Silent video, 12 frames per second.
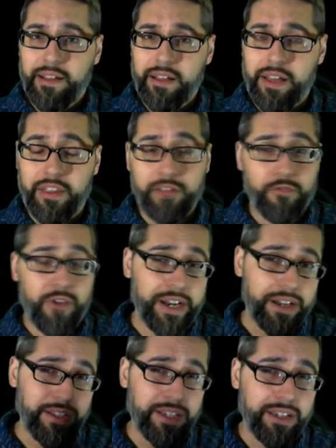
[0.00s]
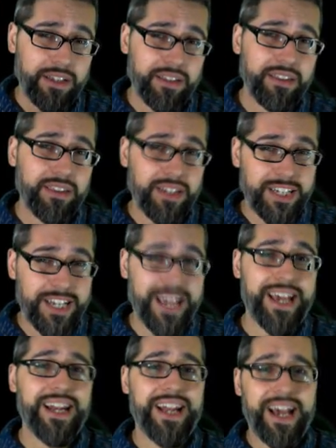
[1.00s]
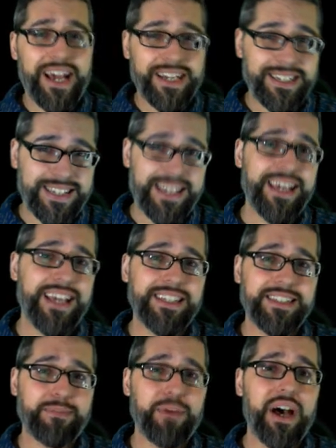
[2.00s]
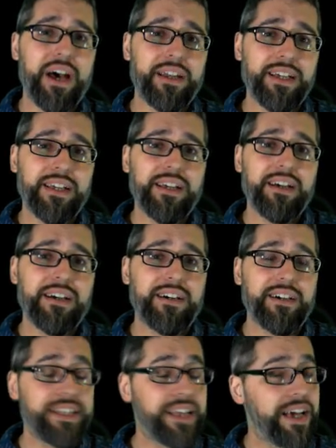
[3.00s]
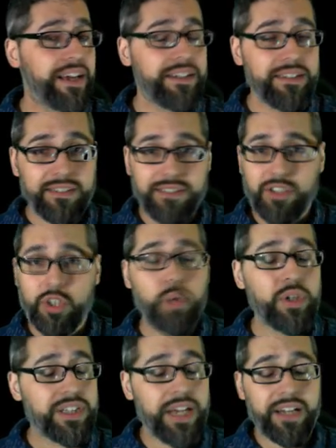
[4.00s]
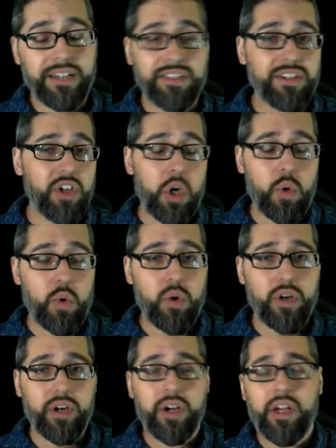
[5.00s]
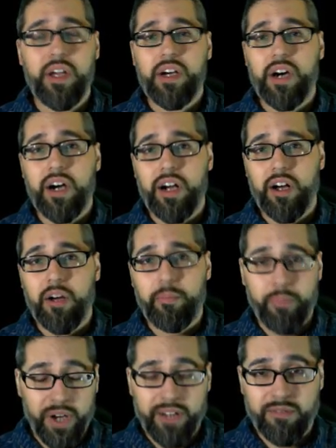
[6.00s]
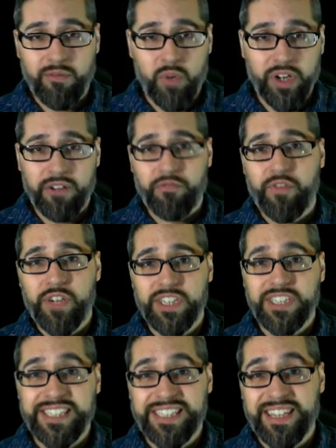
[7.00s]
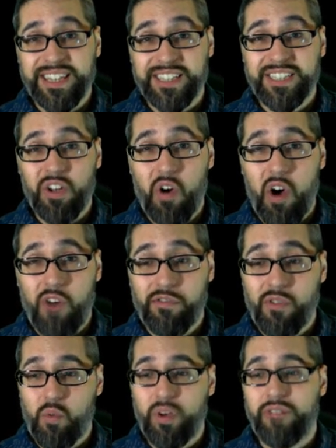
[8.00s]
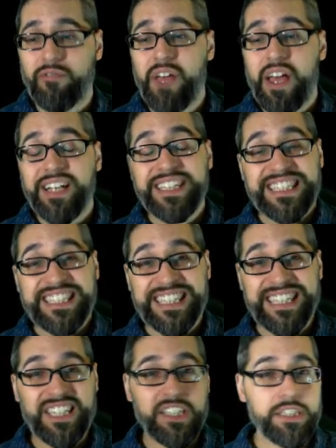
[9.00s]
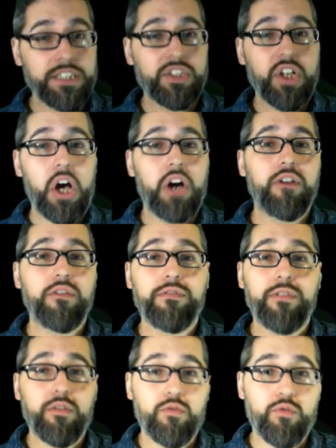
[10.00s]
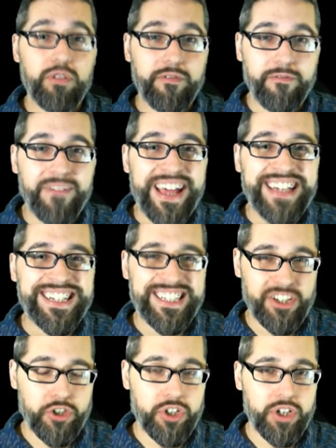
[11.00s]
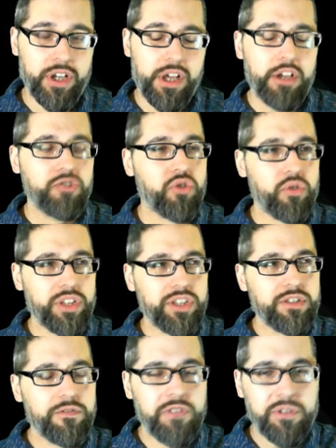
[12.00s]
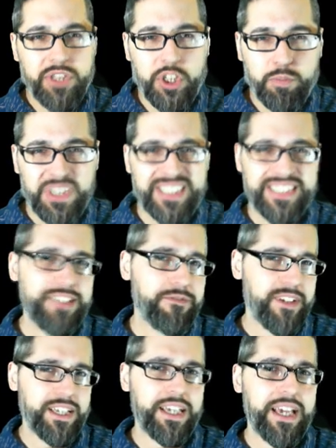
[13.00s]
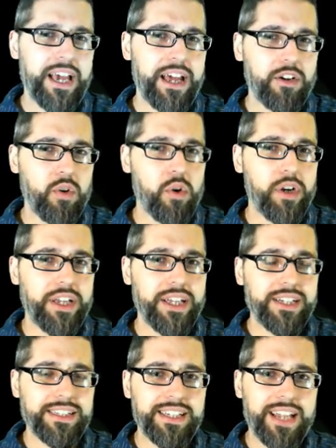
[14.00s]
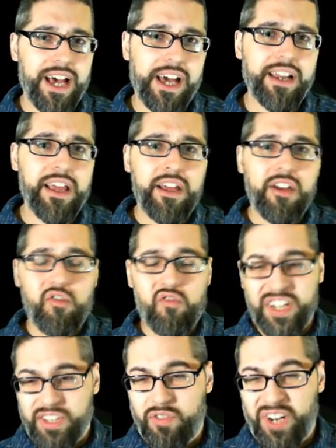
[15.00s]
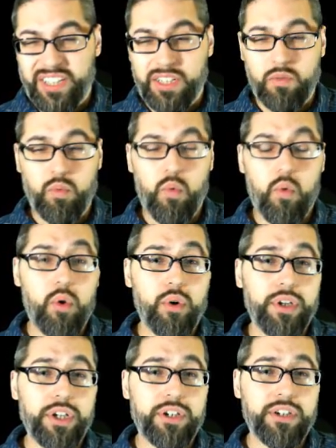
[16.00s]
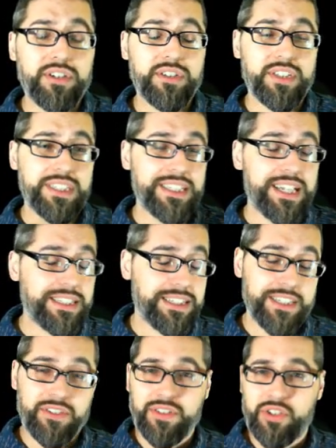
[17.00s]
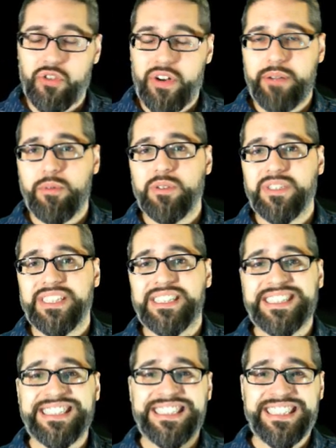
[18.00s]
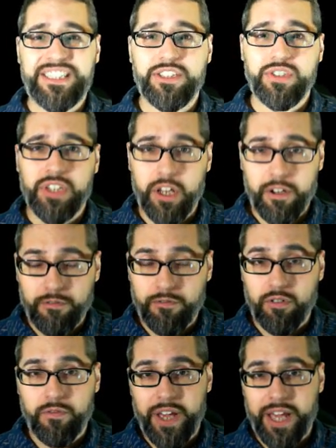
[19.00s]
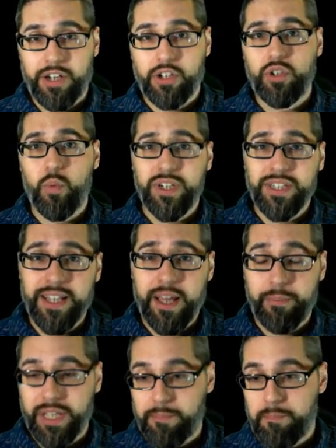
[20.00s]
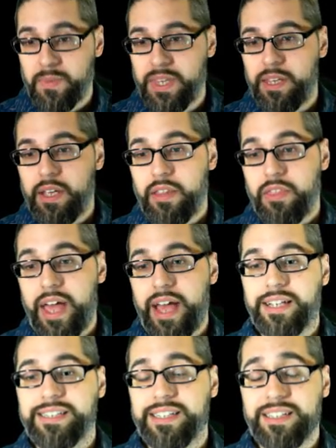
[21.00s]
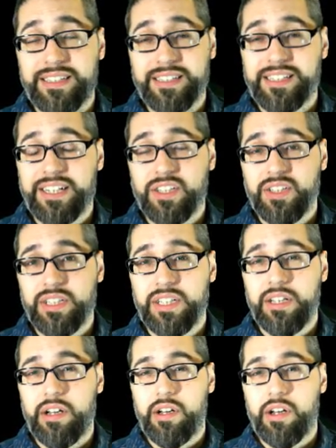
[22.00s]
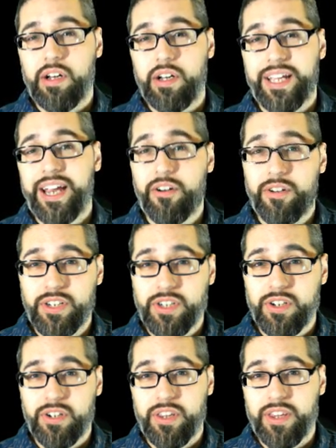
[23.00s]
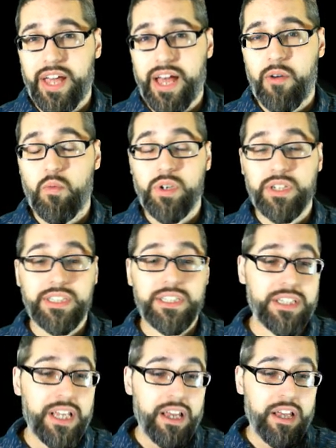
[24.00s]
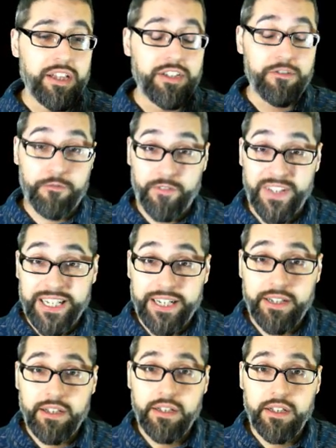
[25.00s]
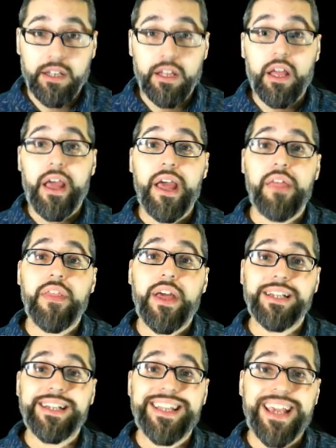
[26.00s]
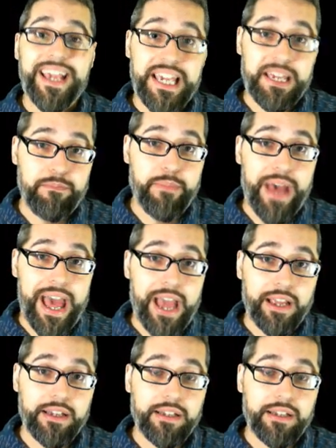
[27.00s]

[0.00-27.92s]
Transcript: And then finally, the 10 out of 10 spot. Again, 2 to 10 is in no order. But we're going to finish this list off with Seekers of Revenge. So this is a very specific category. It is not Resurrected Warriors, it's not Seeker of the Dragon Balls, it's Seekers of Revenge. So what does that mean? That is essentially a character that was defeated and then came back.